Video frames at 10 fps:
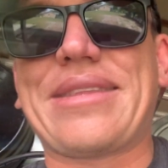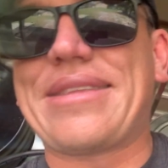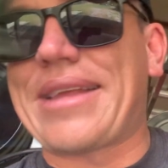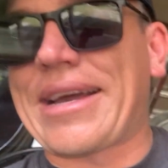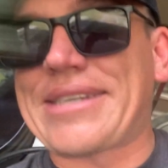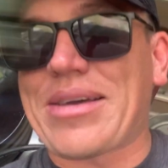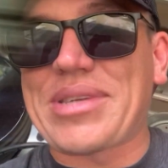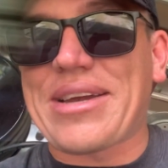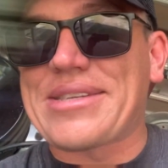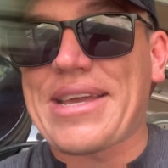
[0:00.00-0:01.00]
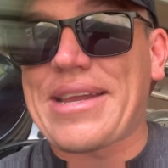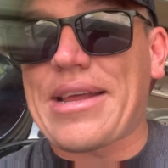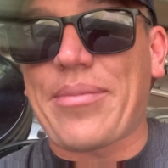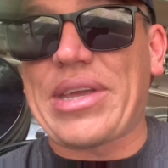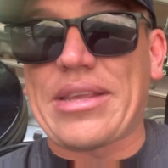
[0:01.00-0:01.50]
nine times out of ten.
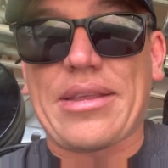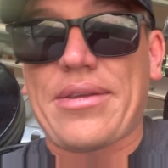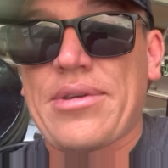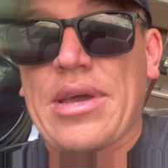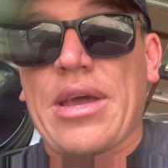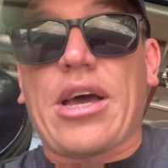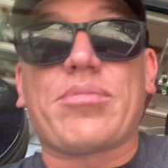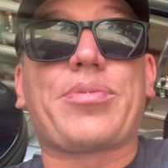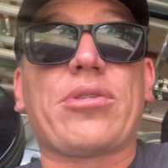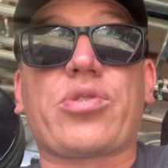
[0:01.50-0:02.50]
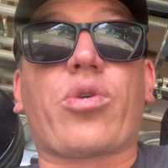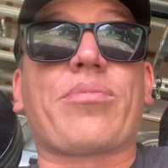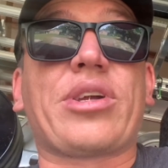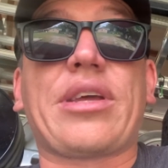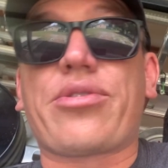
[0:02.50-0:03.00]
I mean, I'm supposed to work
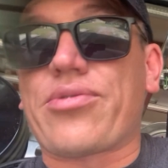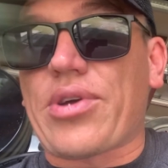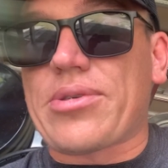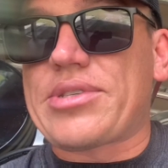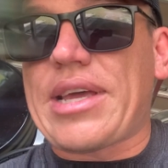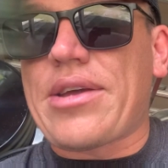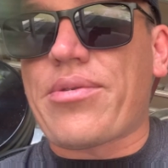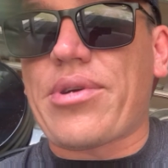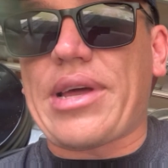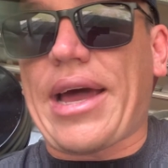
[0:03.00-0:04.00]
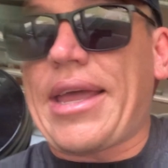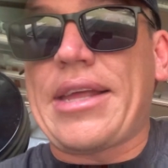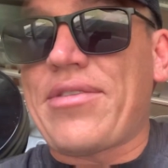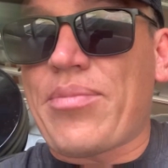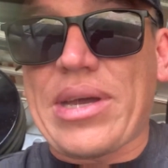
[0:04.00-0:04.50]
Monday through Thursday. I
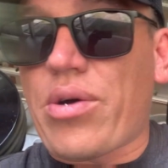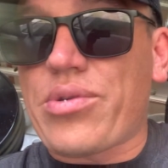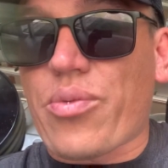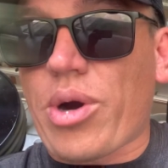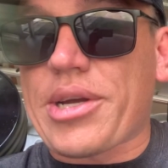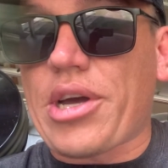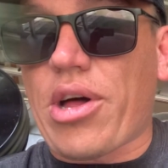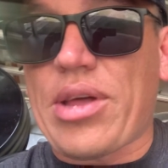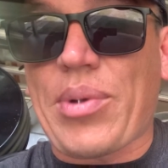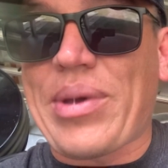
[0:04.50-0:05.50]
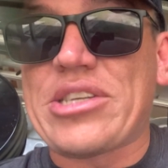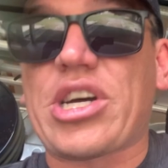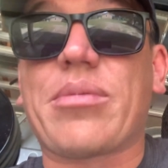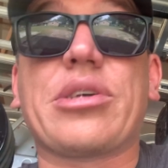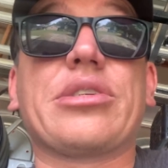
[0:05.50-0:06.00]
ain't even been going to work, y'all, at my main
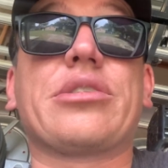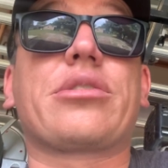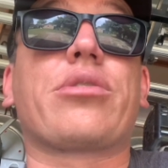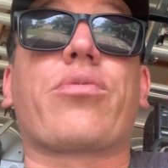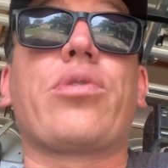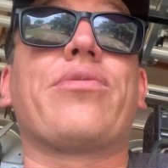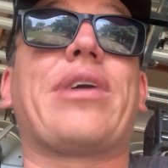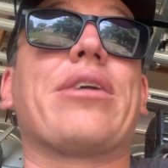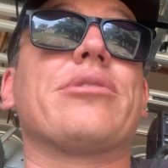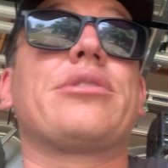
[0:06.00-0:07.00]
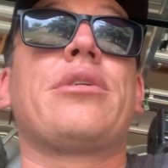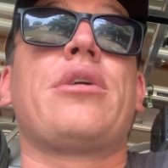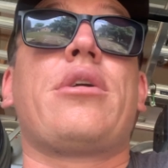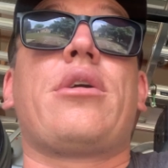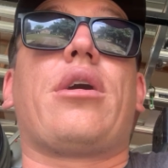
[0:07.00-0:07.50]
job because this coronavirus.
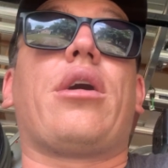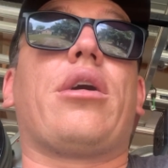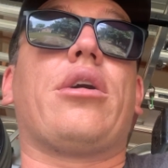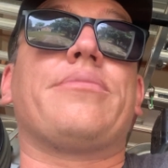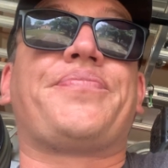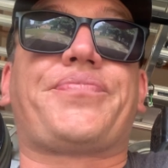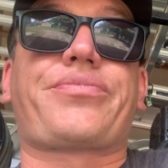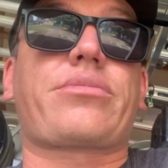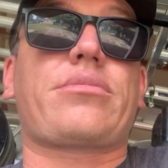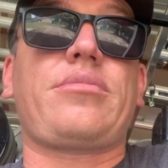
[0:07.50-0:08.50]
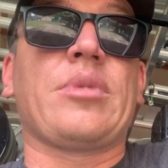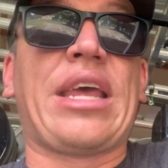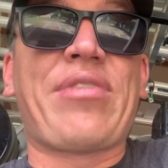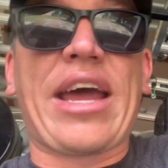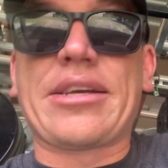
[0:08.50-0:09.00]
Uh,
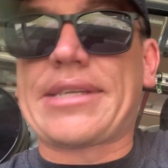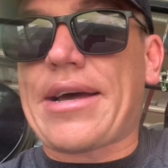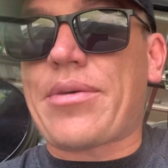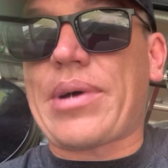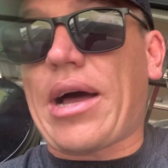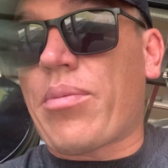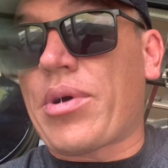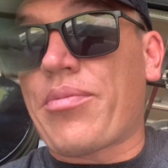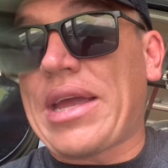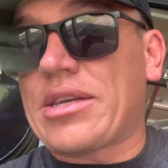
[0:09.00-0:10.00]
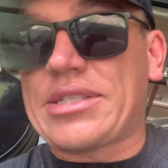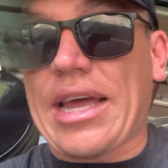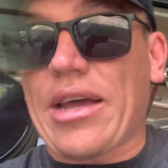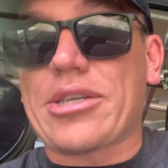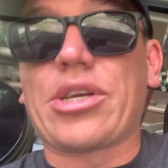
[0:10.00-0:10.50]
they've had us, I'm, I'm, a maintenance
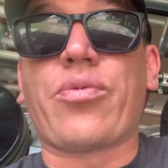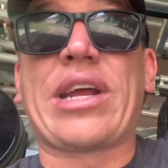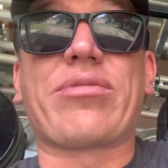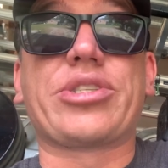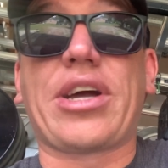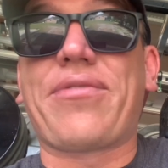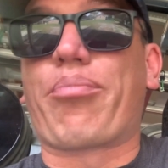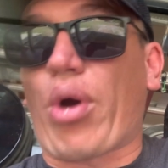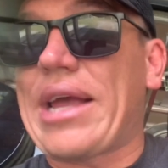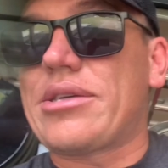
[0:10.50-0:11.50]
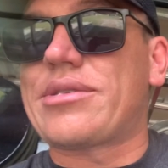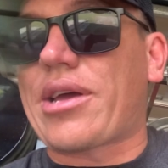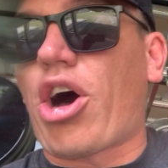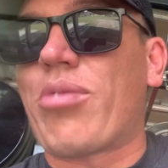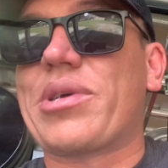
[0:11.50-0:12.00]
tech, so whenever stuff breaks, they
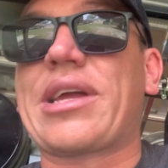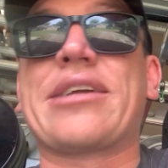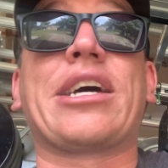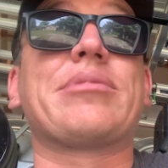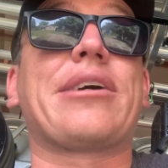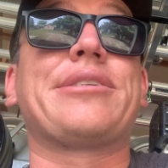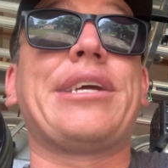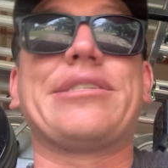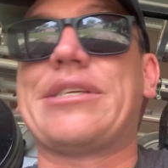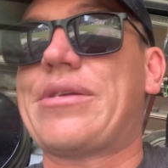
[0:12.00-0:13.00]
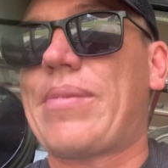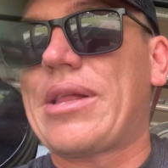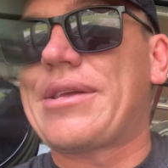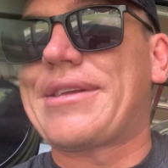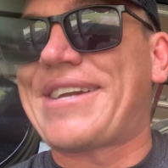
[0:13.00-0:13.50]
call me. Nine times out of ten, it's in the
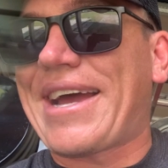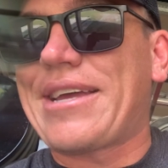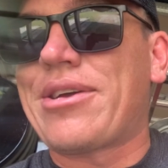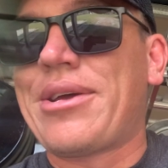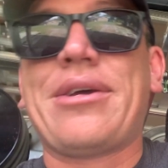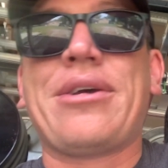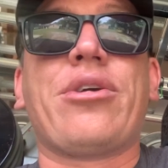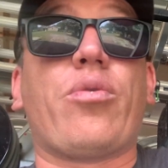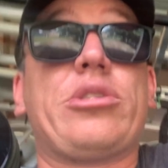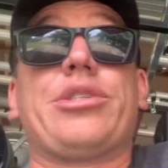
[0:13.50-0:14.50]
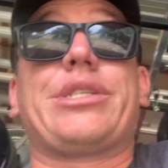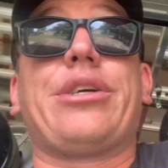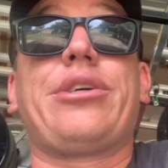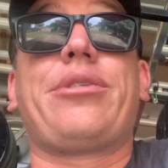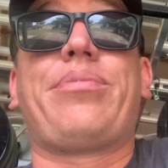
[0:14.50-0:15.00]
middle of the night, which is
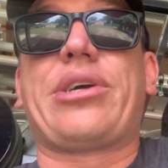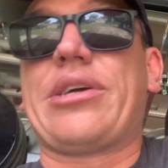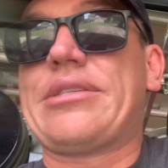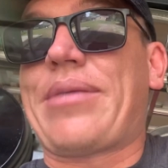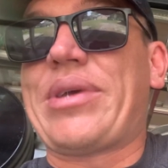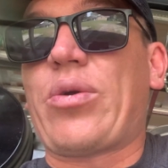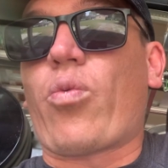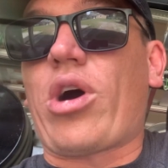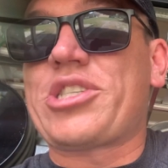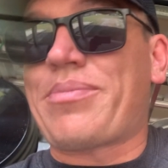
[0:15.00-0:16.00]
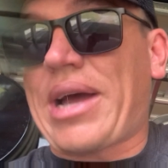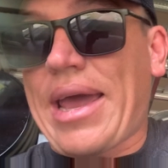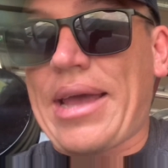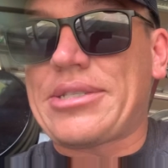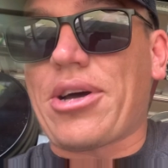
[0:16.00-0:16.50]
good because I've been washing my
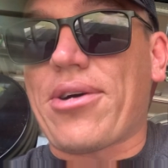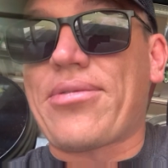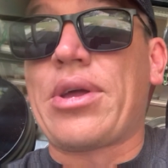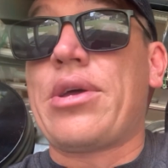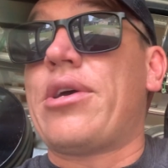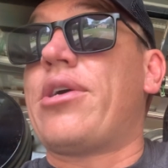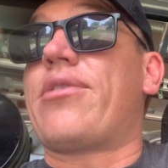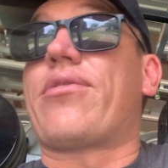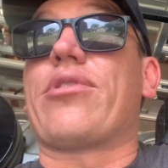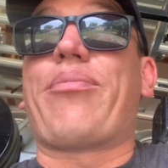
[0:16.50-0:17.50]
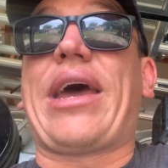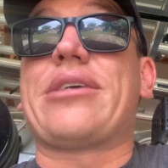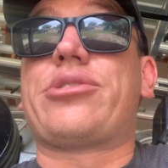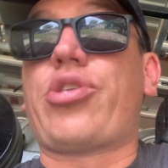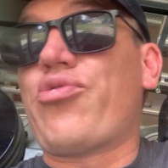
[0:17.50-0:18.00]
ass off for the
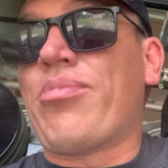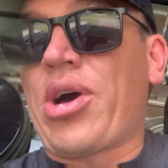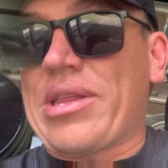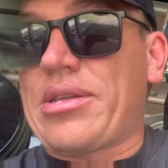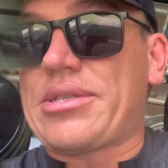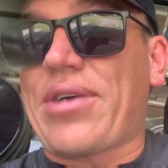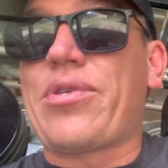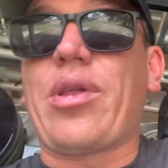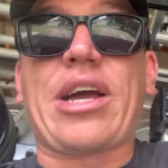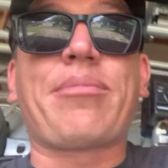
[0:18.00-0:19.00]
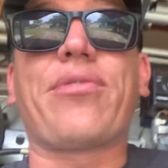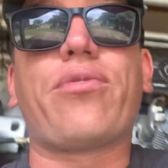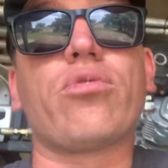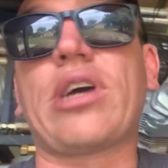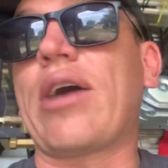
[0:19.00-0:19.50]
past two months. I feel like I'm a
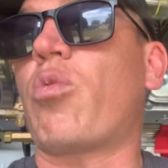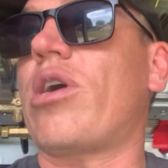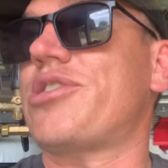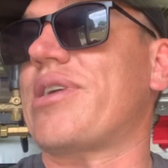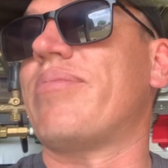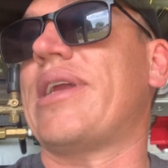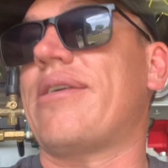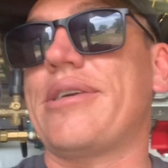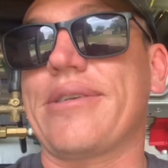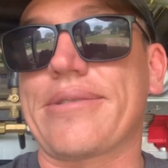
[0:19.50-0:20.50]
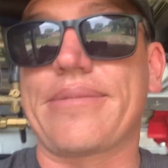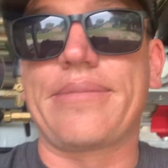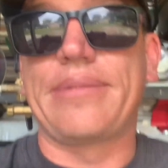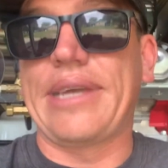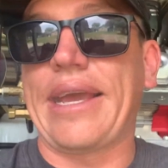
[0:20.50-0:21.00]
full-time washer. I've been out here
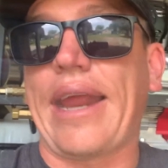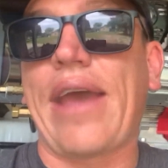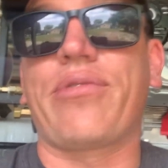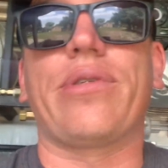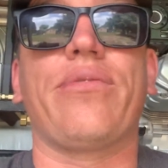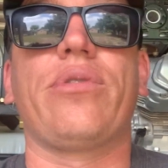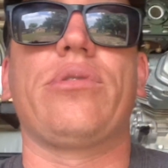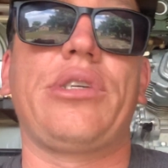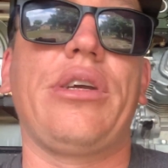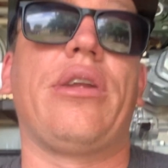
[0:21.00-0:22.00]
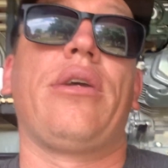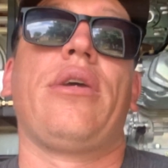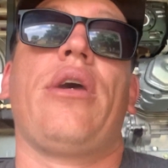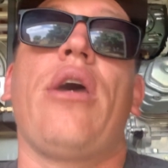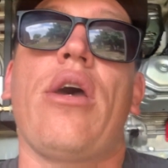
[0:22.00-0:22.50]
getting after it. It feels good.
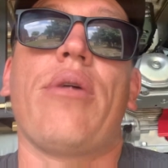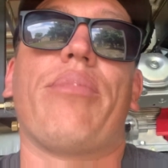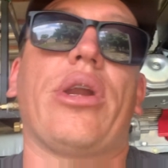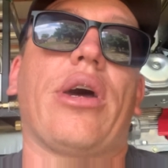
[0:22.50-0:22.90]
But,